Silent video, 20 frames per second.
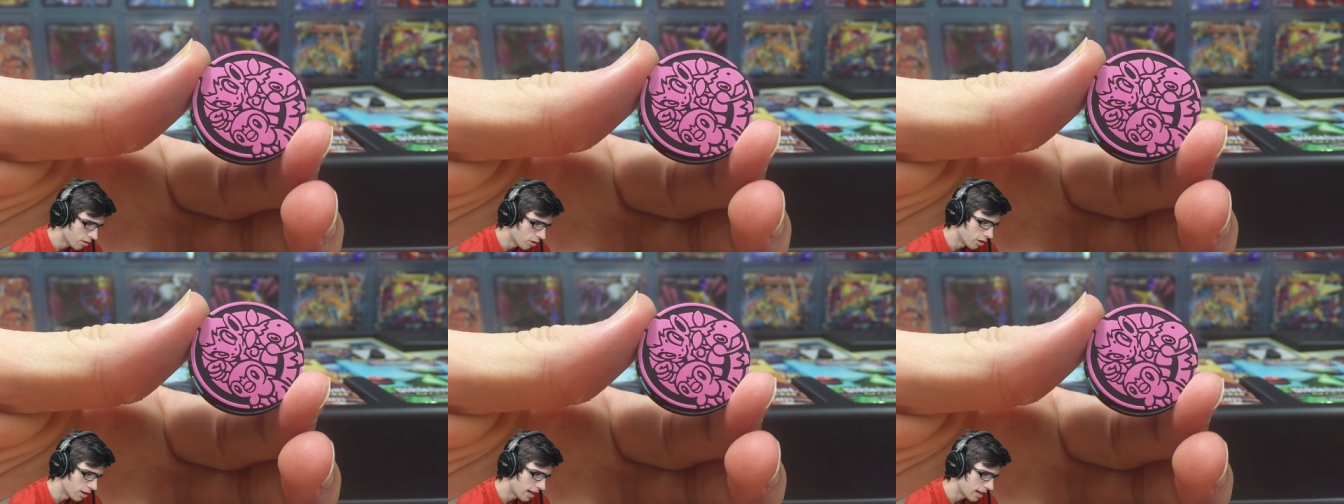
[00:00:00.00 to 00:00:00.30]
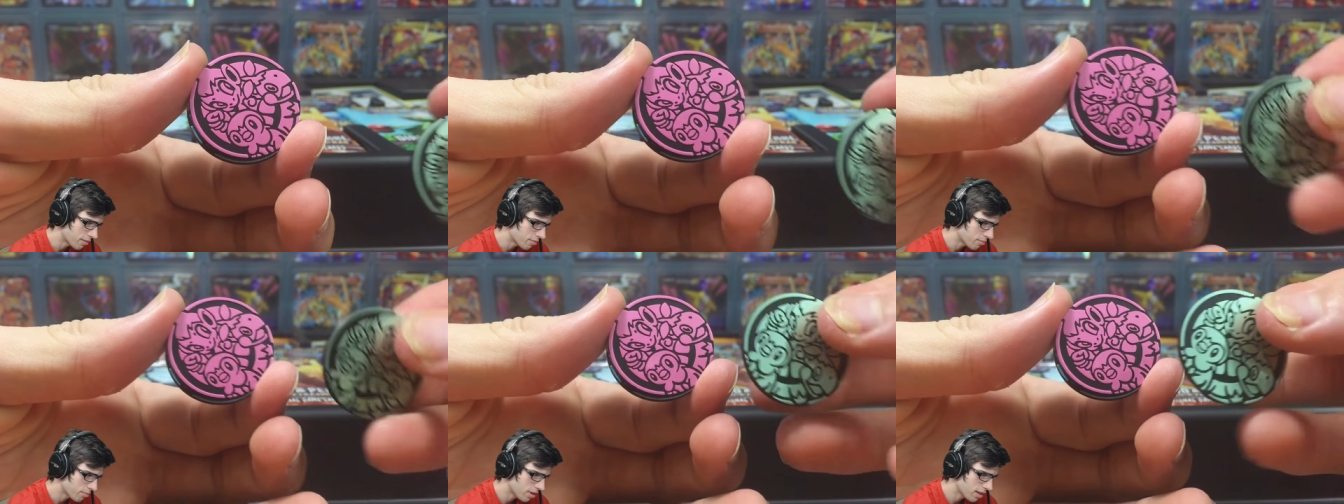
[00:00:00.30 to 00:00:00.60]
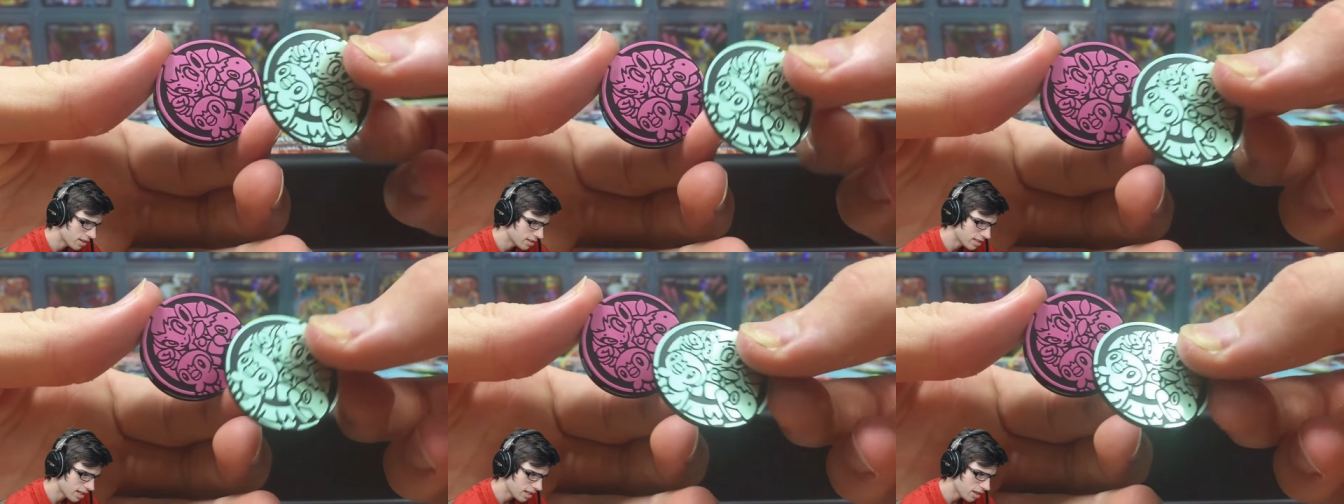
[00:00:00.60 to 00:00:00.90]
Or like,
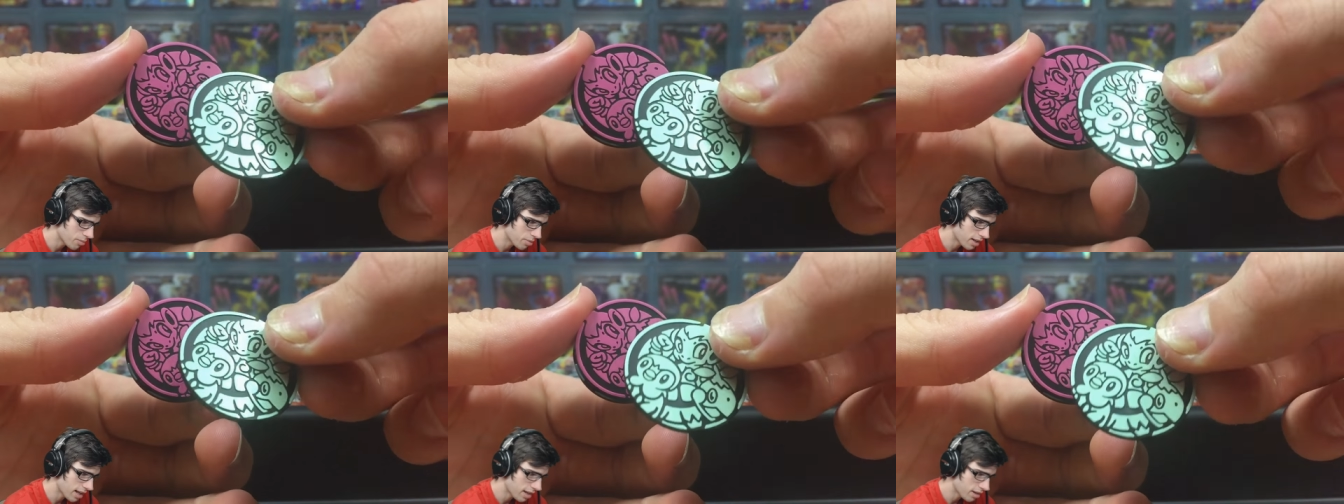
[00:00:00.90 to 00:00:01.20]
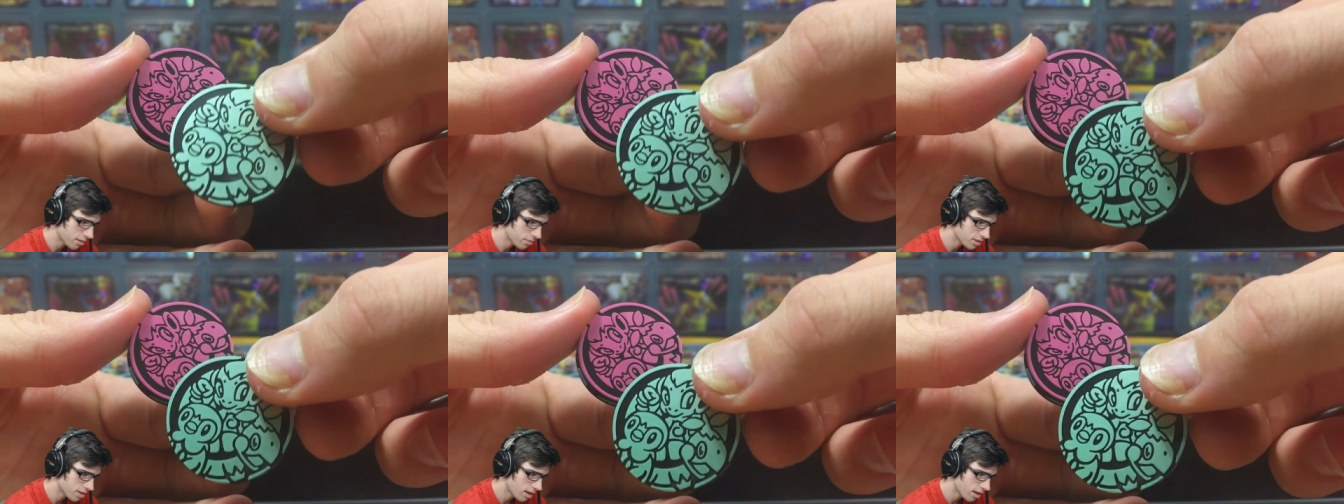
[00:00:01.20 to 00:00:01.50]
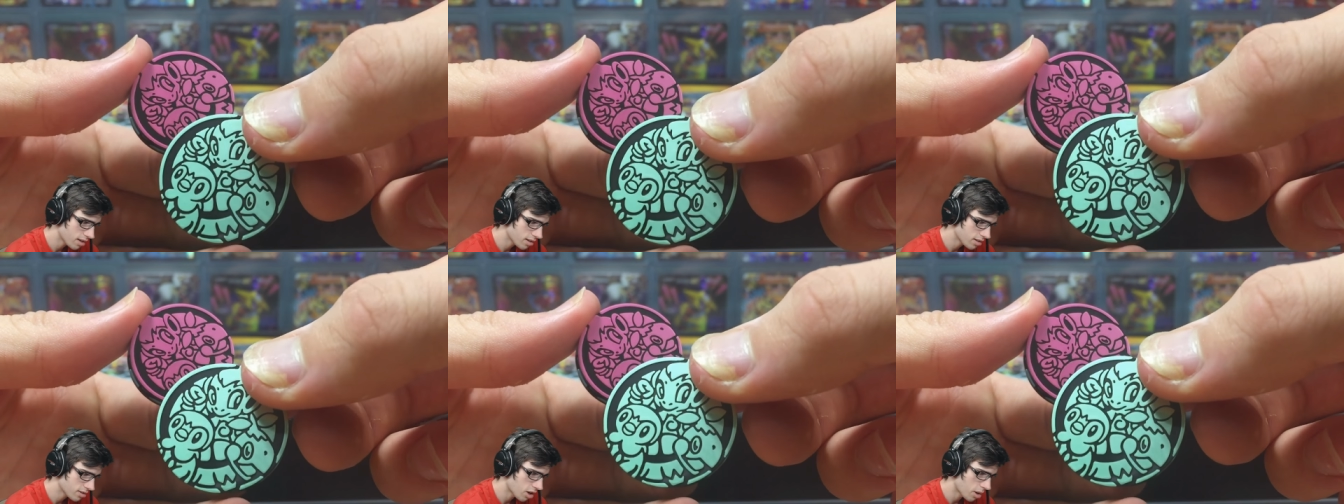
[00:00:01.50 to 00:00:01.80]
is that your platinum
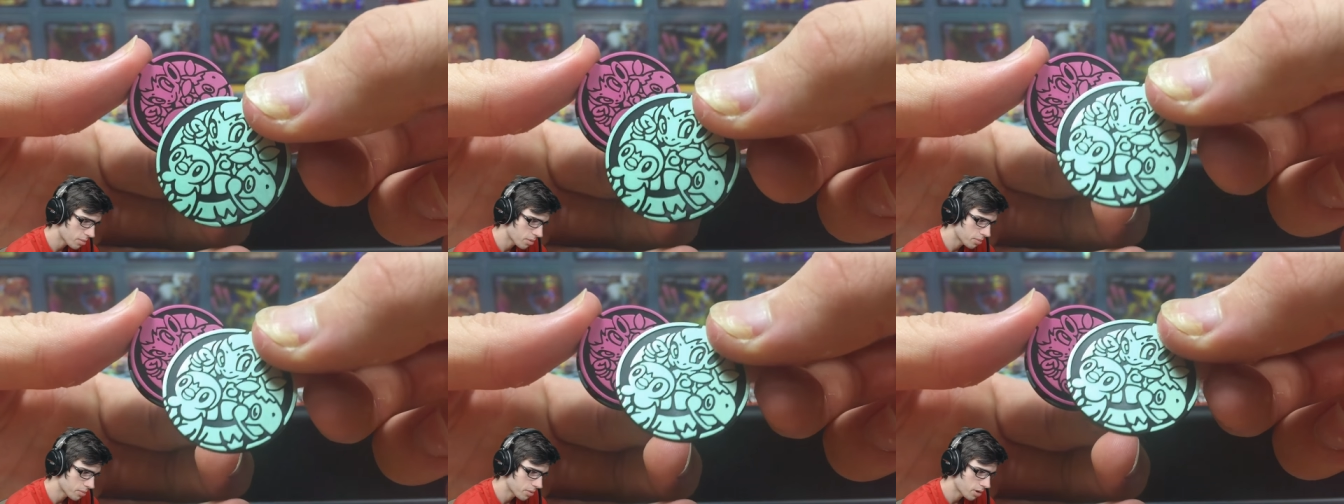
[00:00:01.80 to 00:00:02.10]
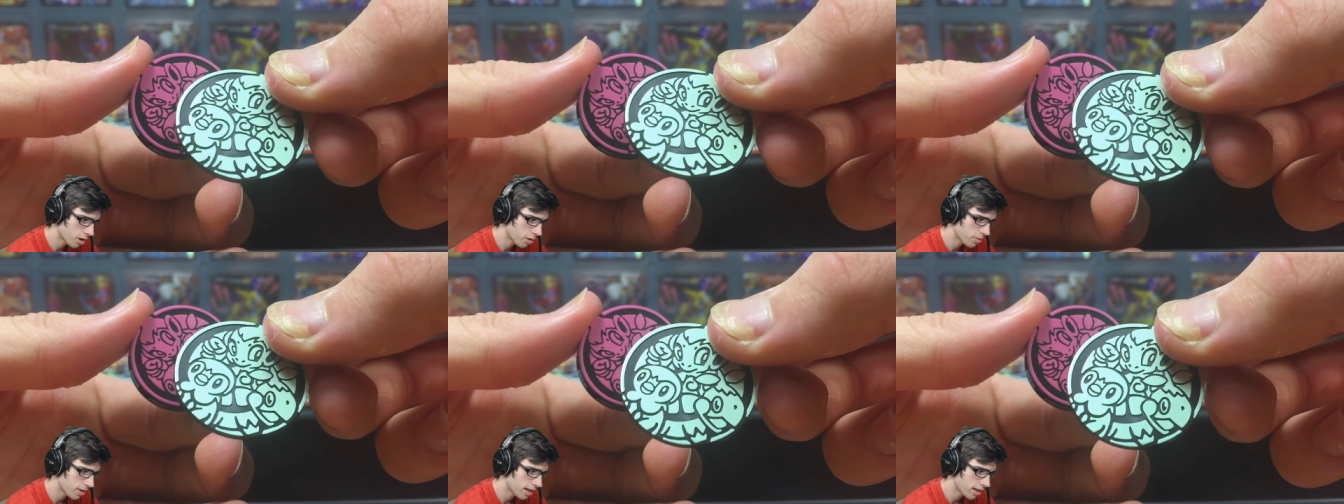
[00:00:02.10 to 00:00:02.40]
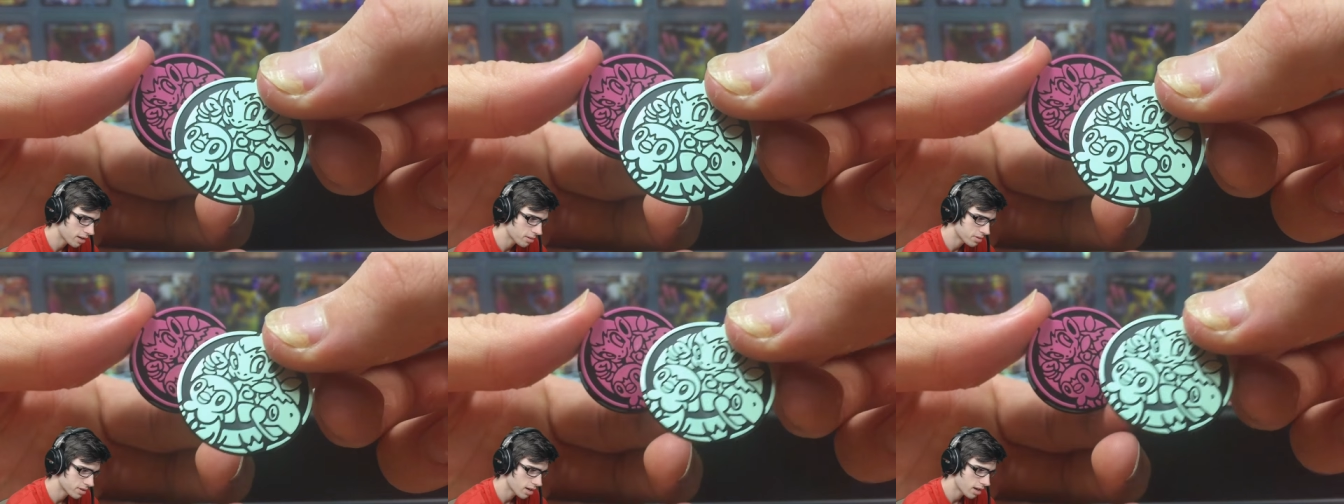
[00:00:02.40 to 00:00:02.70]
starters? Diamond and Pearl
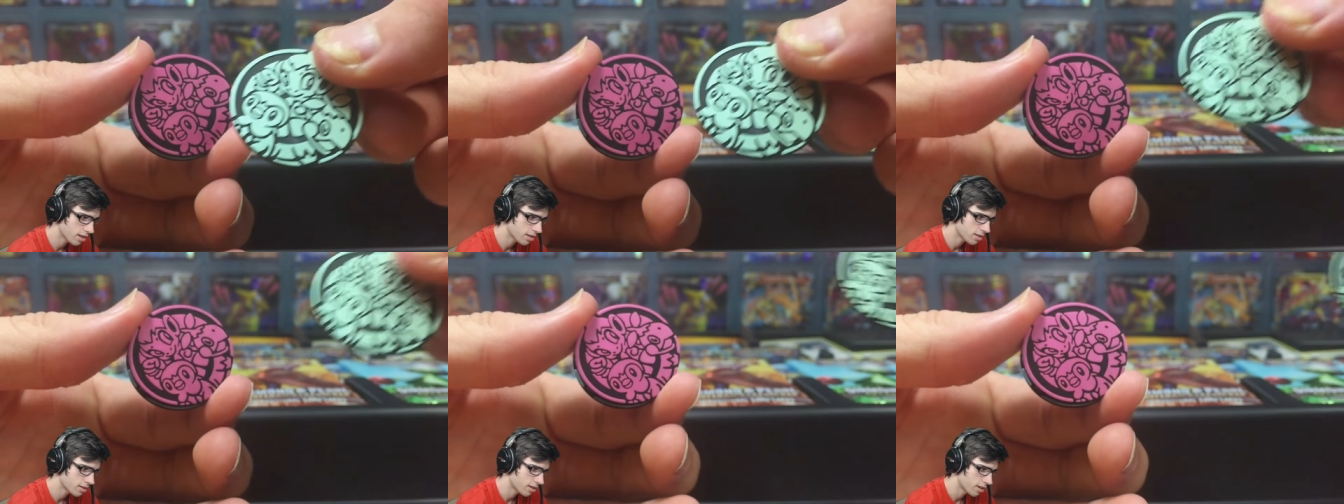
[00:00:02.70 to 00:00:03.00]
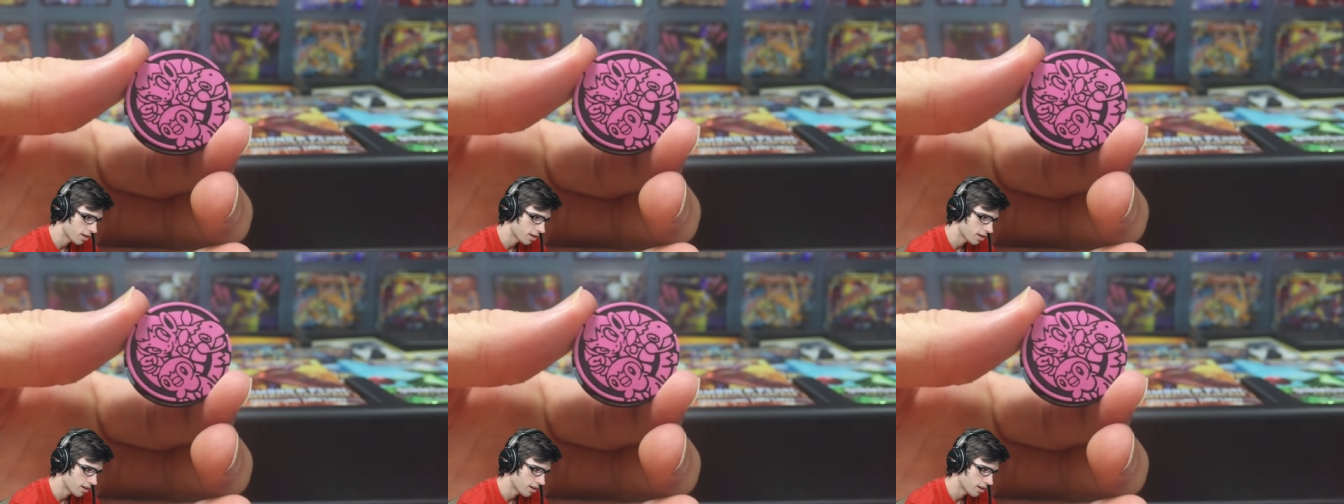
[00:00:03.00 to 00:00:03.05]
platinum starters?